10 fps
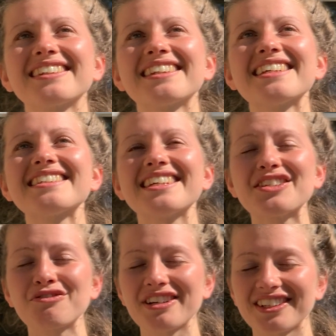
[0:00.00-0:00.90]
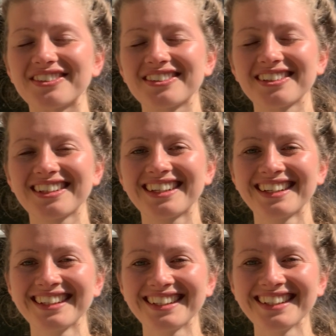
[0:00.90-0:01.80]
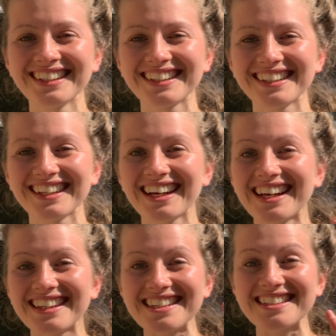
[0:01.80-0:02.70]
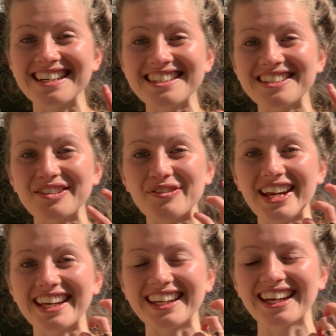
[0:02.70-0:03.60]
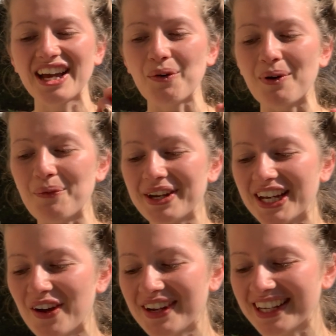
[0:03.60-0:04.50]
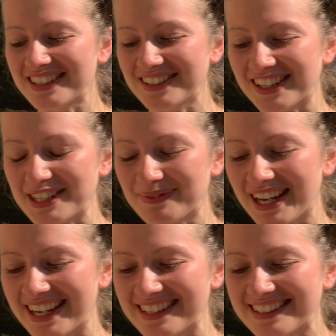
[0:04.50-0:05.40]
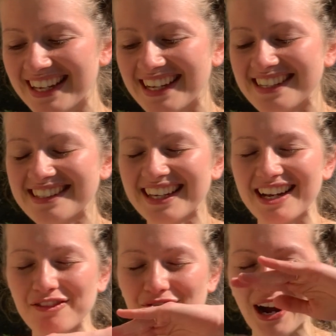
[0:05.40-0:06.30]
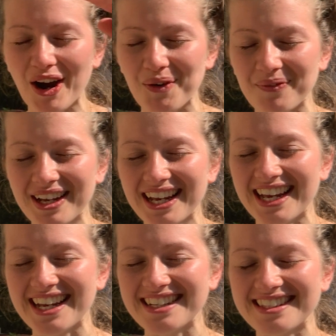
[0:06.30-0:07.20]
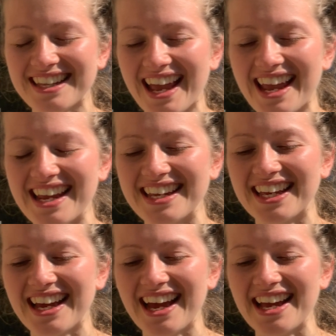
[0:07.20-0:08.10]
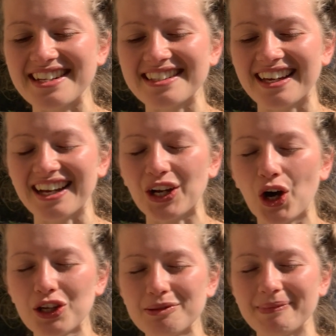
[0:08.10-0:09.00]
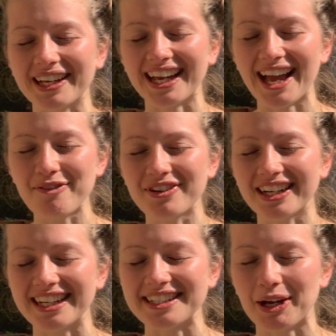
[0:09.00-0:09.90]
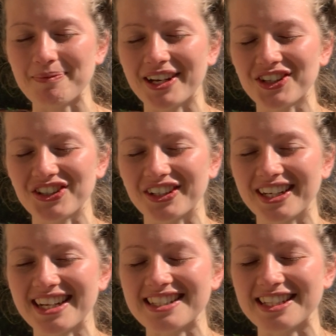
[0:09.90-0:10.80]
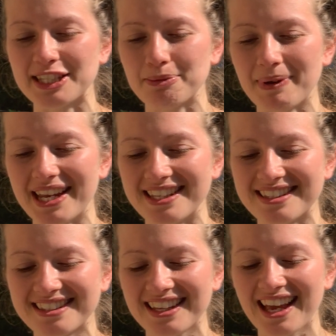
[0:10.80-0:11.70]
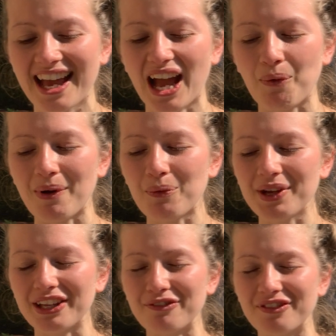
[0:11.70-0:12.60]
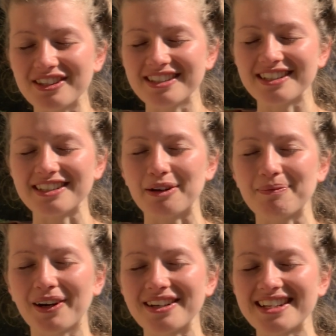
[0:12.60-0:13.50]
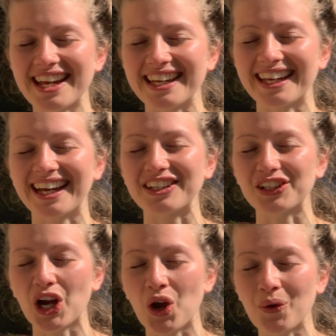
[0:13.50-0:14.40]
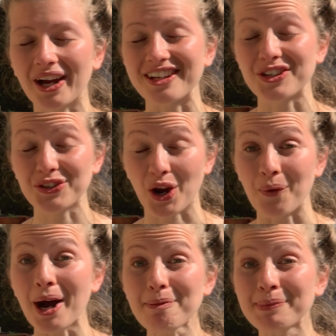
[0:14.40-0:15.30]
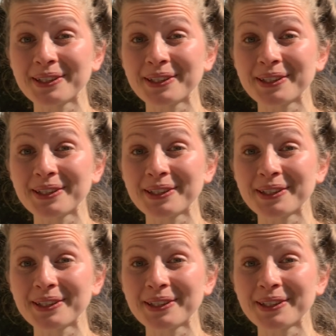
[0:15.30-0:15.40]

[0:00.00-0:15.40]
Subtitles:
this is real. This isn't fake. When we're going into this place, it's a realm, it's a cosmic heavenly dimension, it's a space. And when we envisage and partake and go and show up